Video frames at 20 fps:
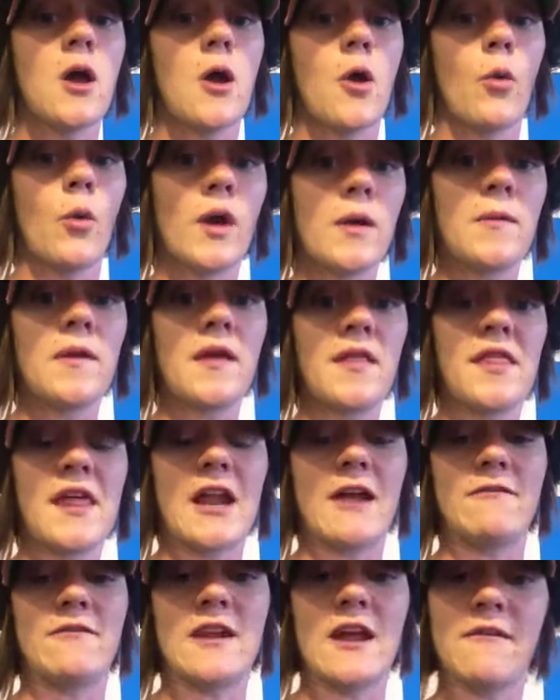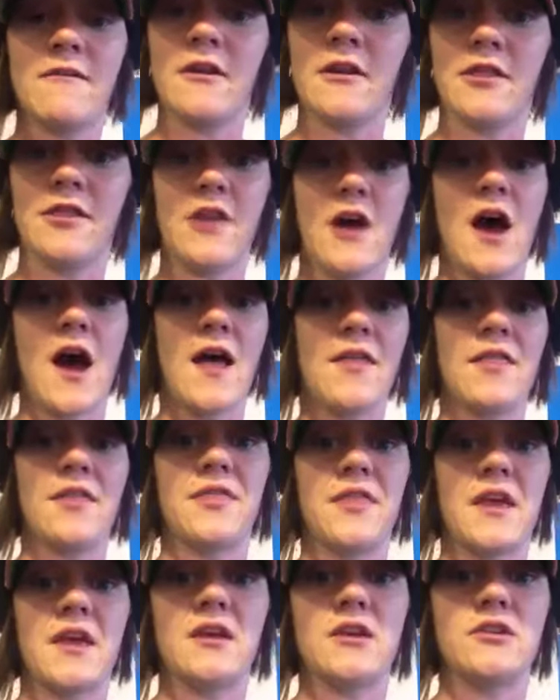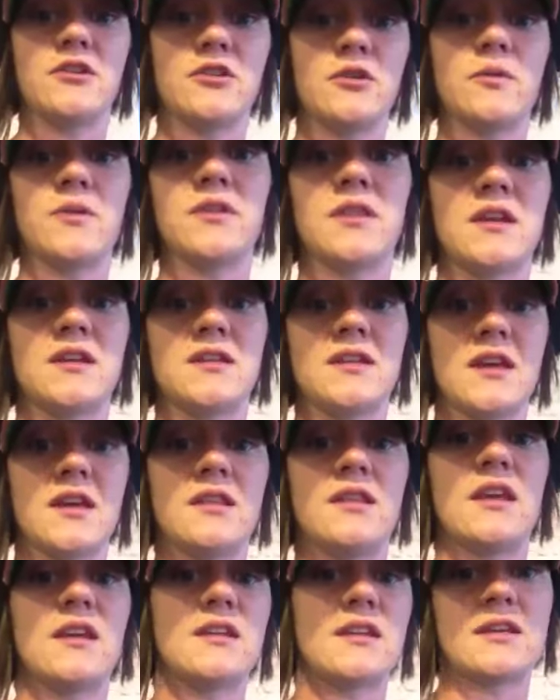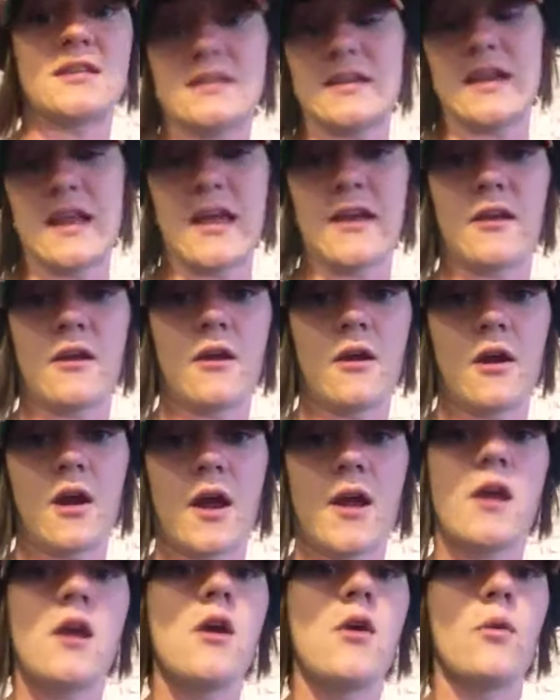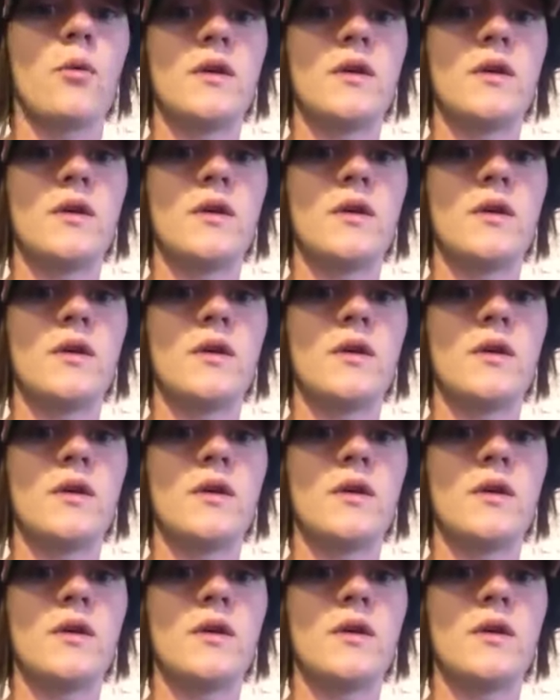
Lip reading: women that I've never thought that they could do what they did it today, all right?